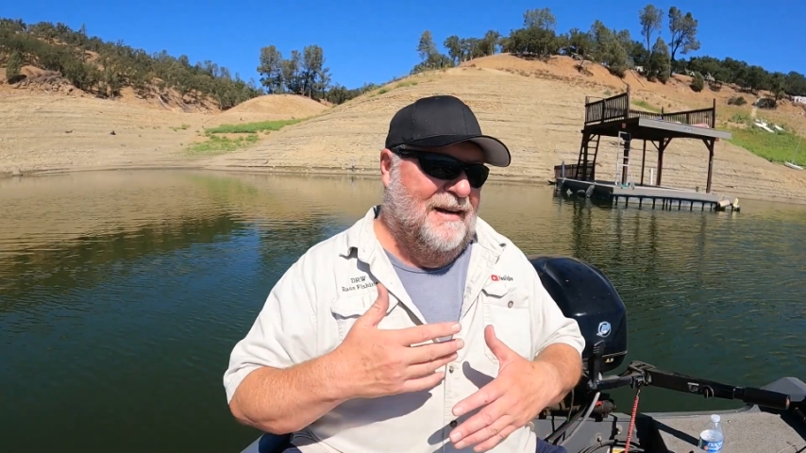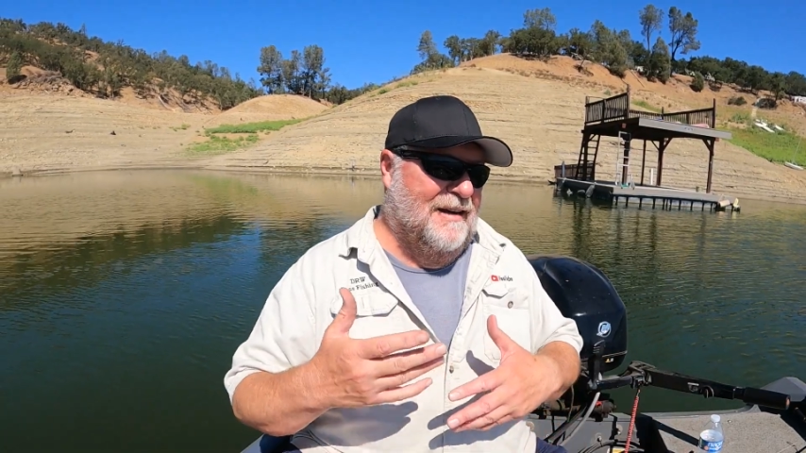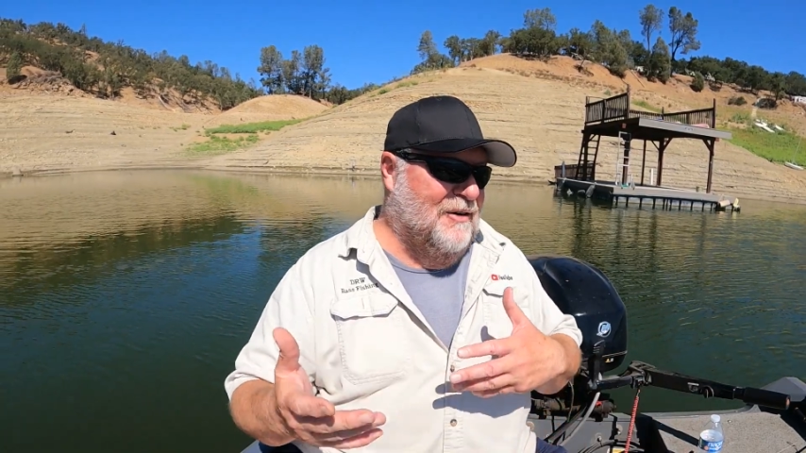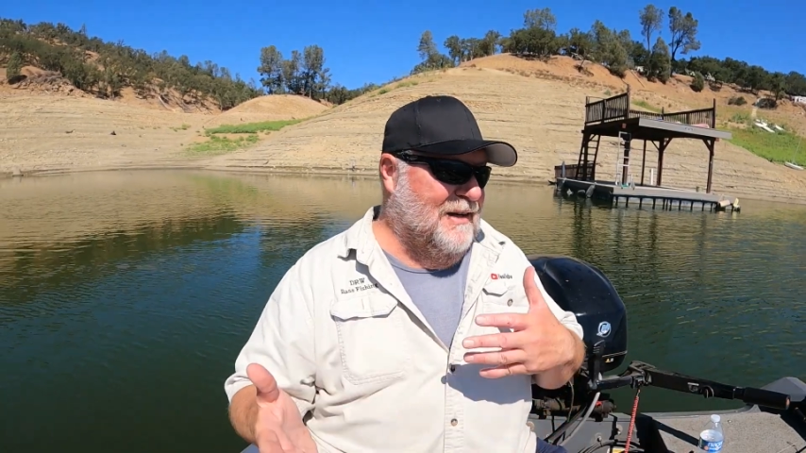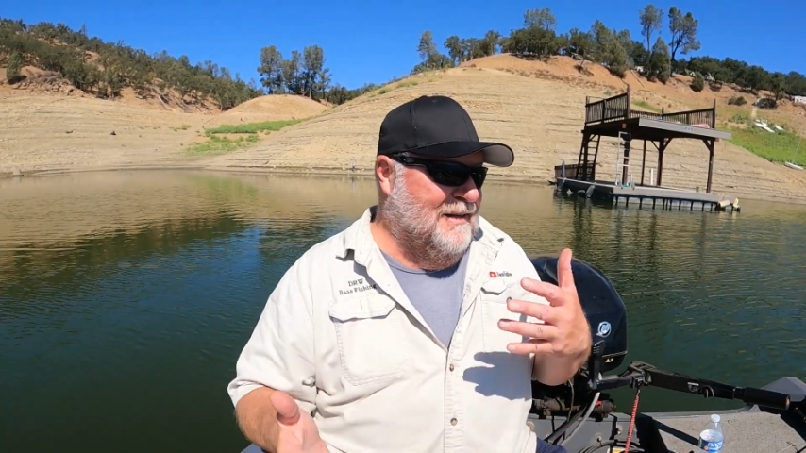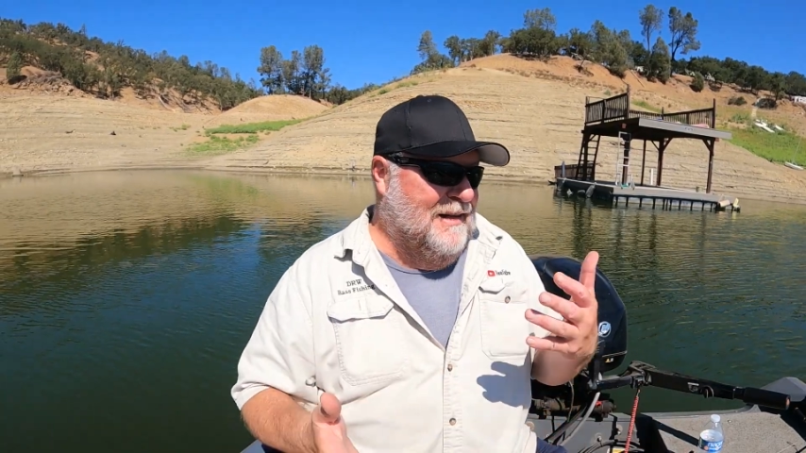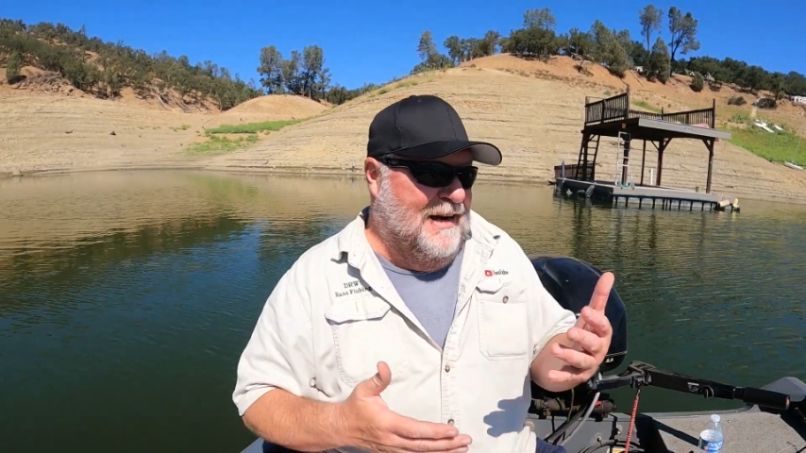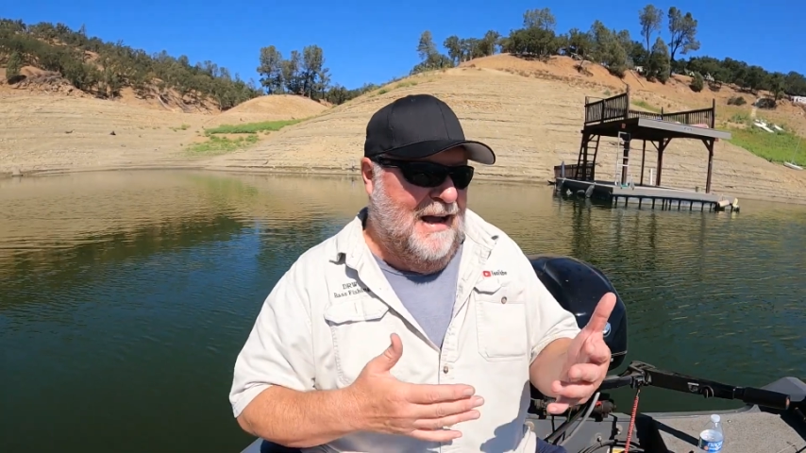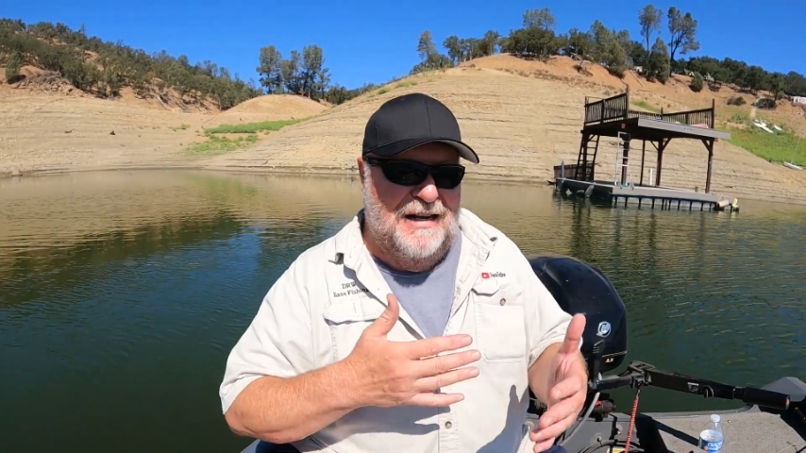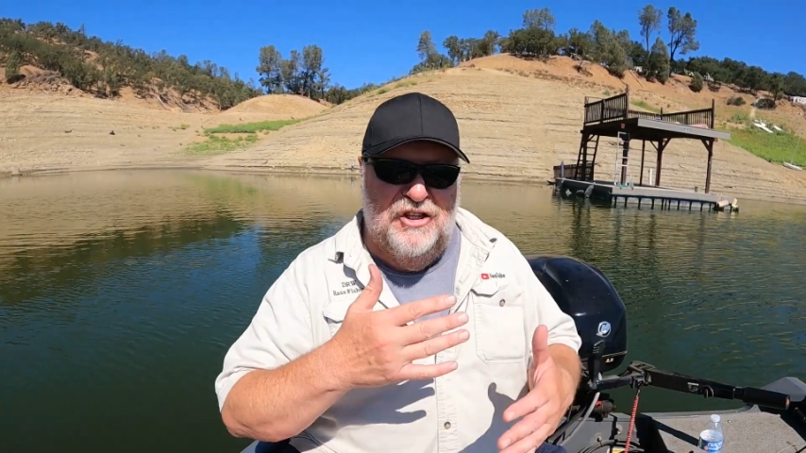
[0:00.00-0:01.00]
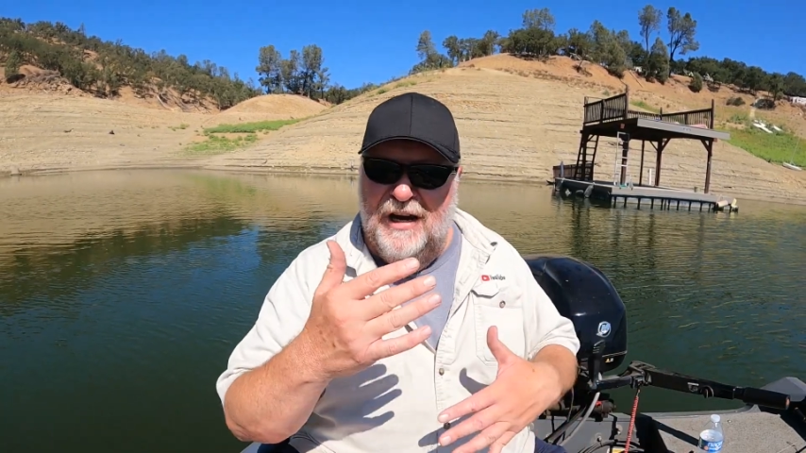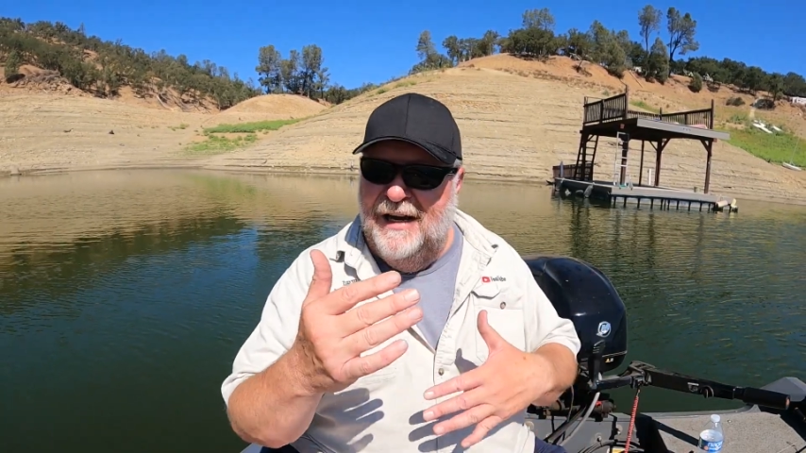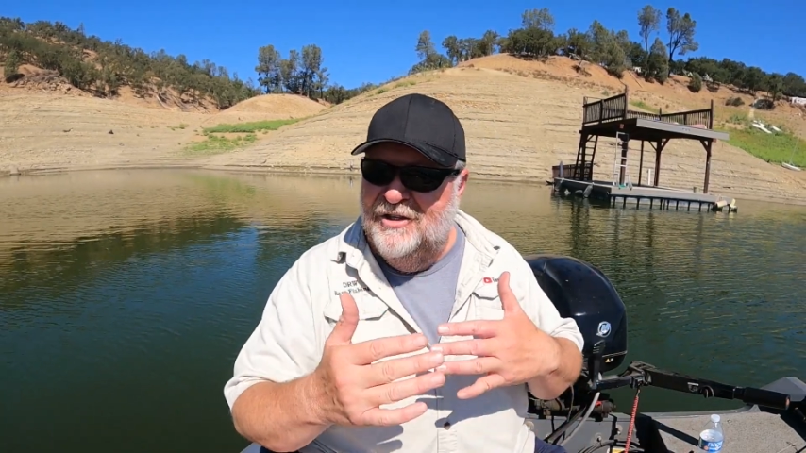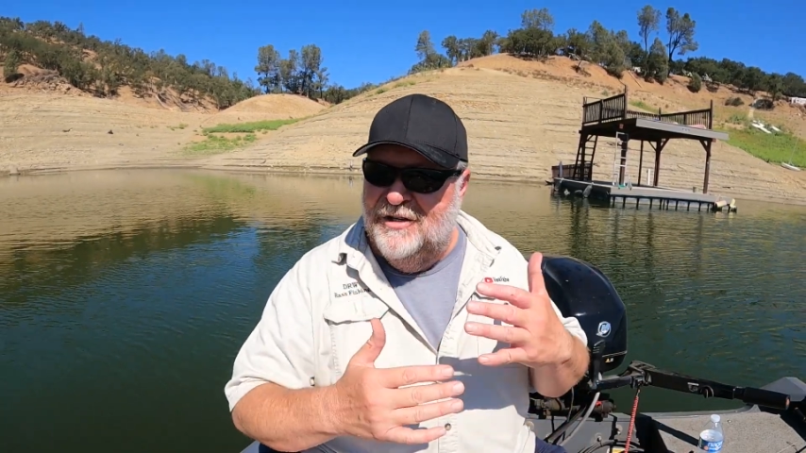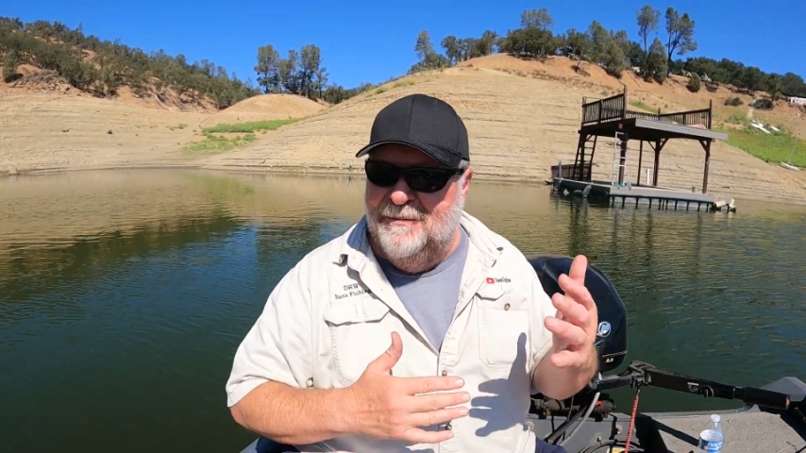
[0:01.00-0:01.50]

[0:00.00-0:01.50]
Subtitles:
you know, they kind of change